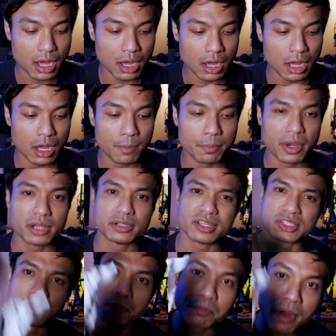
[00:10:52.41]
But
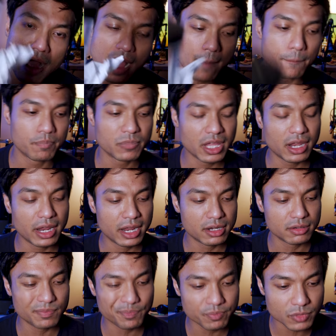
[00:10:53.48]
there's a pump
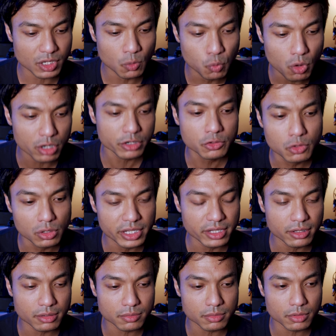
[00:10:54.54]
and water
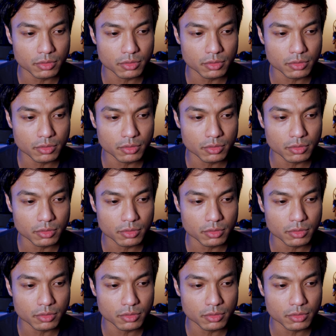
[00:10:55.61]
cooling,